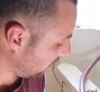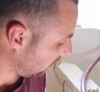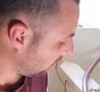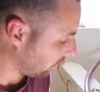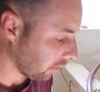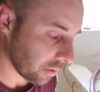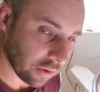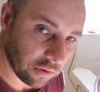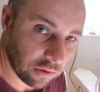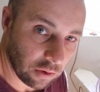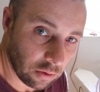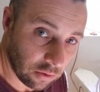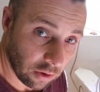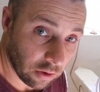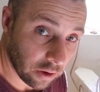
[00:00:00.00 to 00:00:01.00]
if it was
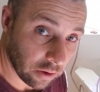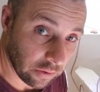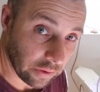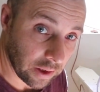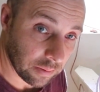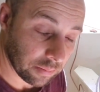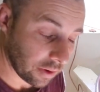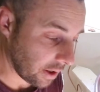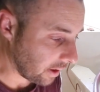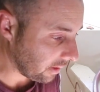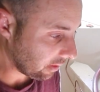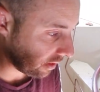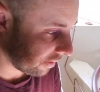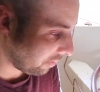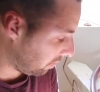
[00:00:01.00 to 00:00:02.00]
too tight on that plate
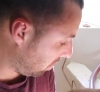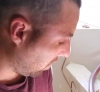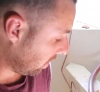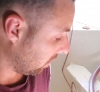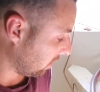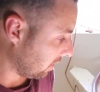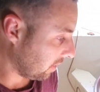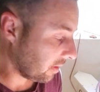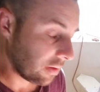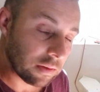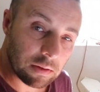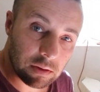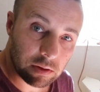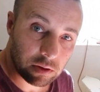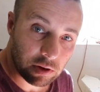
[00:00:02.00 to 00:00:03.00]
that putting a,
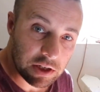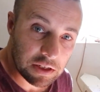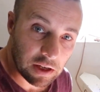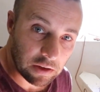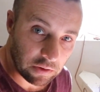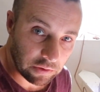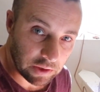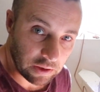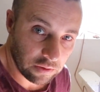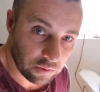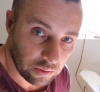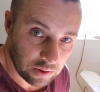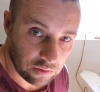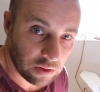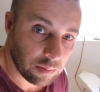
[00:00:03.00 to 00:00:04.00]
a grease gun on there is
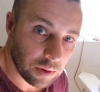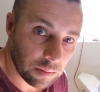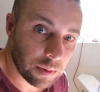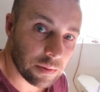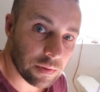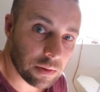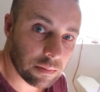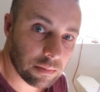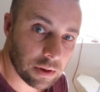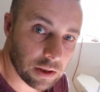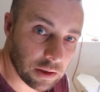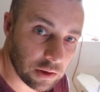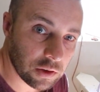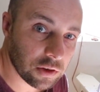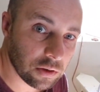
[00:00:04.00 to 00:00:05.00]
always going to be a bit of a,
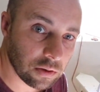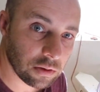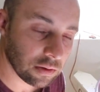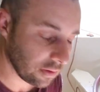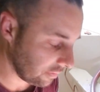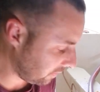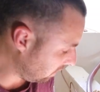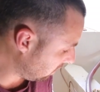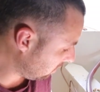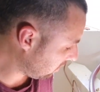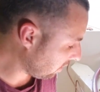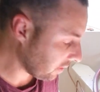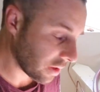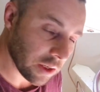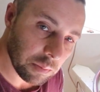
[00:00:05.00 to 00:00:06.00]
an issue. If you
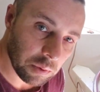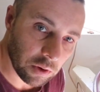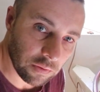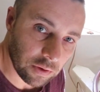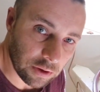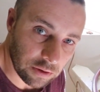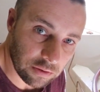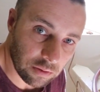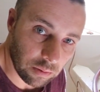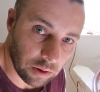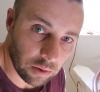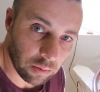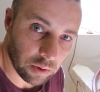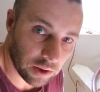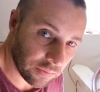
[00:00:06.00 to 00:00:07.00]
don't get it perfectly
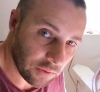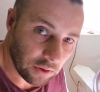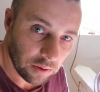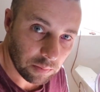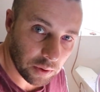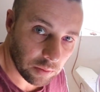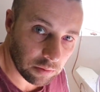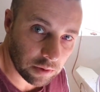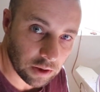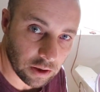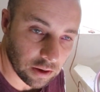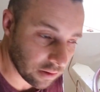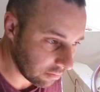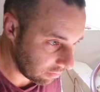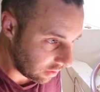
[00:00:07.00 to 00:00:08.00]
square or whatever, you're probably going
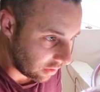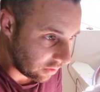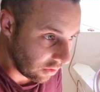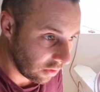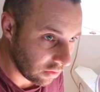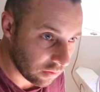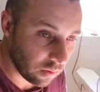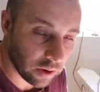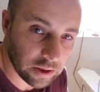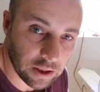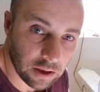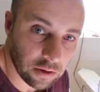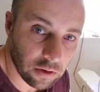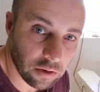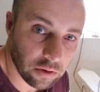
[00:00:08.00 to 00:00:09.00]
to you know, not quite
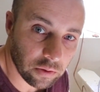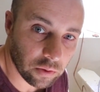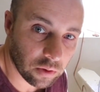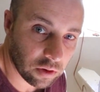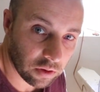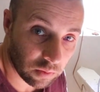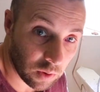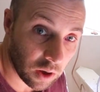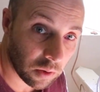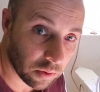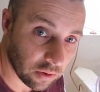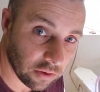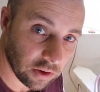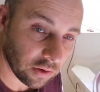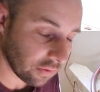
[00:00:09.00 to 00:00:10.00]
get it on, or it'll
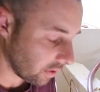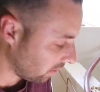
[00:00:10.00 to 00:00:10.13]
hold itself